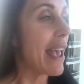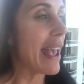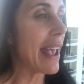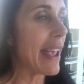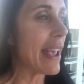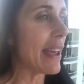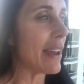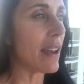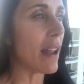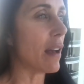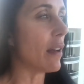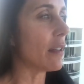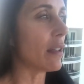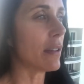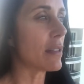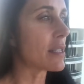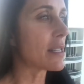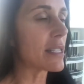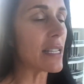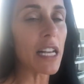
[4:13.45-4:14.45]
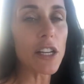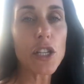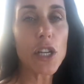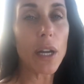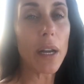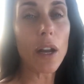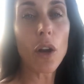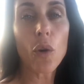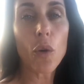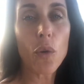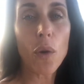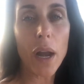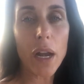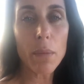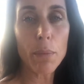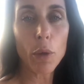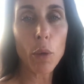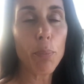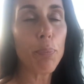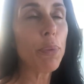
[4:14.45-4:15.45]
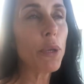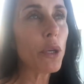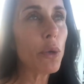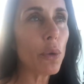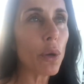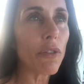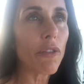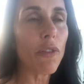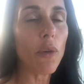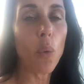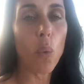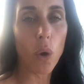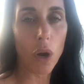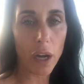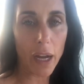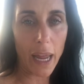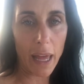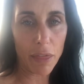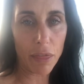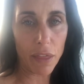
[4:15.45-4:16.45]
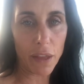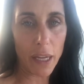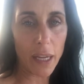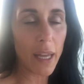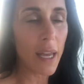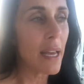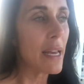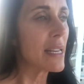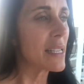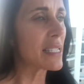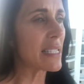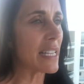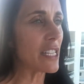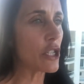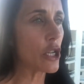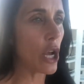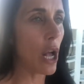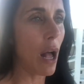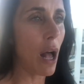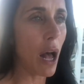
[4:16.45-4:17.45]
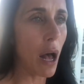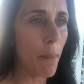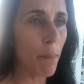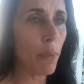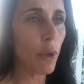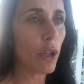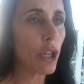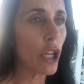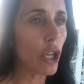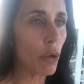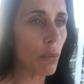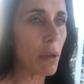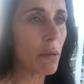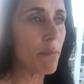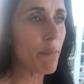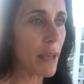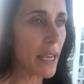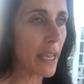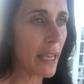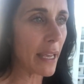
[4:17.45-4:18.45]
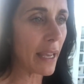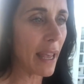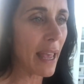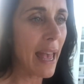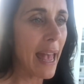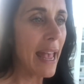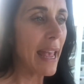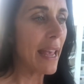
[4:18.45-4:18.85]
And such an incredible, beautiful work ethic, such a humble human being.